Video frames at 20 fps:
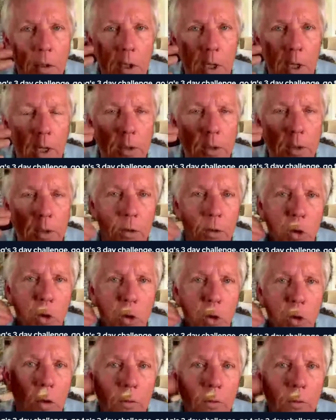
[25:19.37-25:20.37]
and
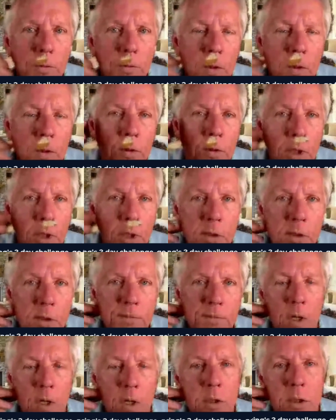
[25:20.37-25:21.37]
nerve
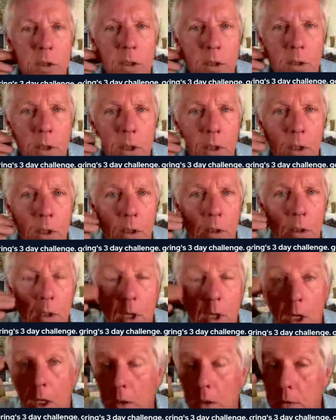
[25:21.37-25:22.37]
dysfunction in the ear.
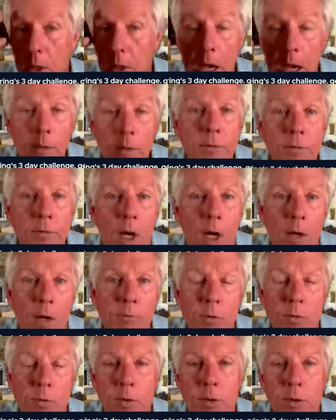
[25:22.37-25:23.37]
A lot of
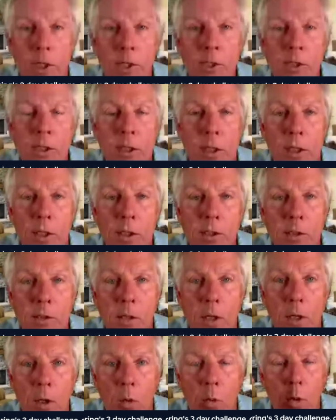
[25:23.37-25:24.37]
times with dizziness,
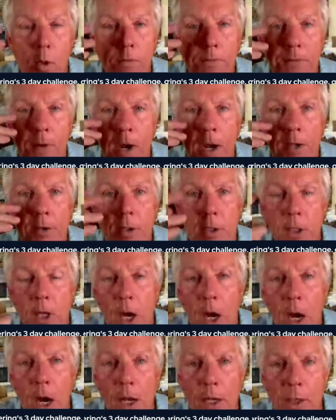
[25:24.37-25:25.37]
we find the
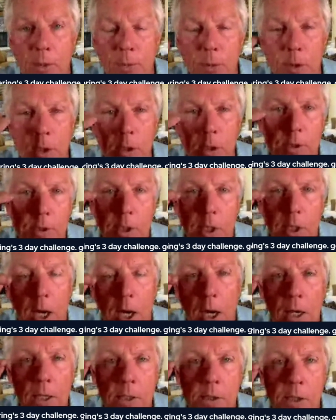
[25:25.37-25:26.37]
eyes because the
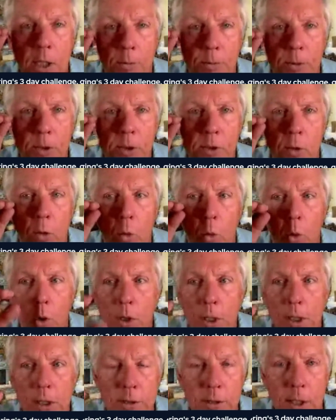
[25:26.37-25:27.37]
eyes help us to
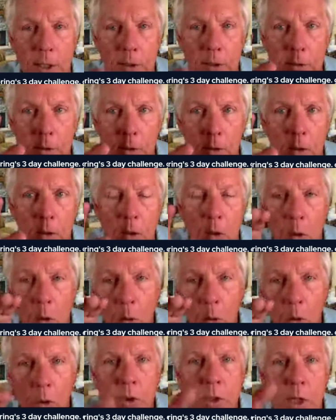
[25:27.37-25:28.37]
orientate the
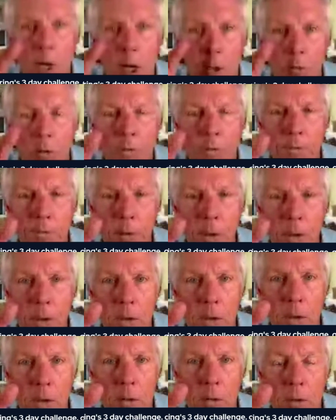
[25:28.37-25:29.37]
horizontal and
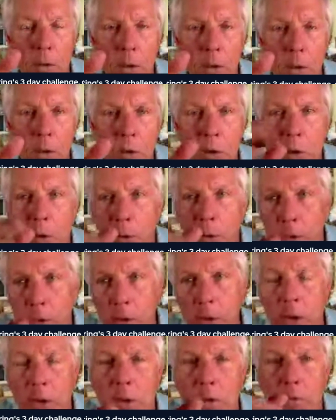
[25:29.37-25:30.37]
vertical. So we
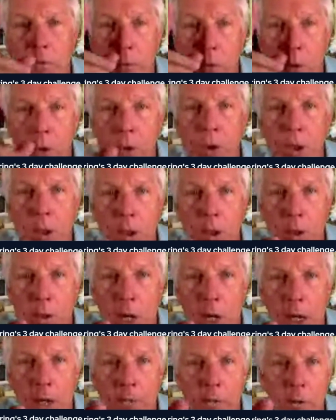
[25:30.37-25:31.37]
look at converging and
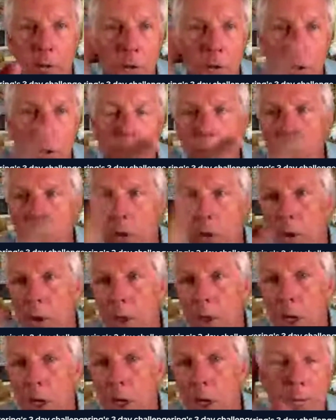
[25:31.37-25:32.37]
diverging. We look
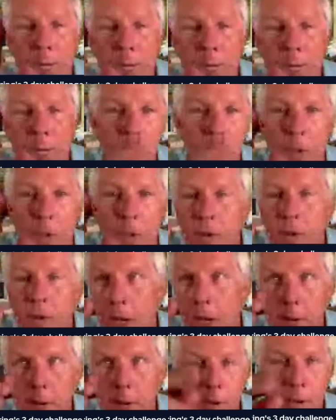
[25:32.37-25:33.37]
at eye movement
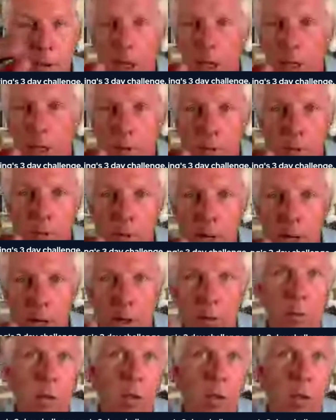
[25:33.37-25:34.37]
side to side and
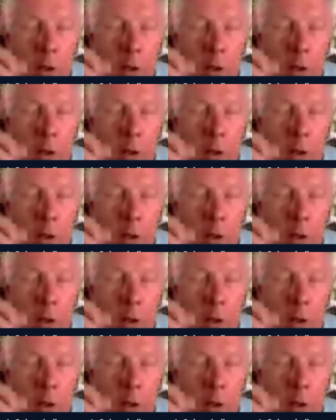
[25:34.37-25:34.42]
around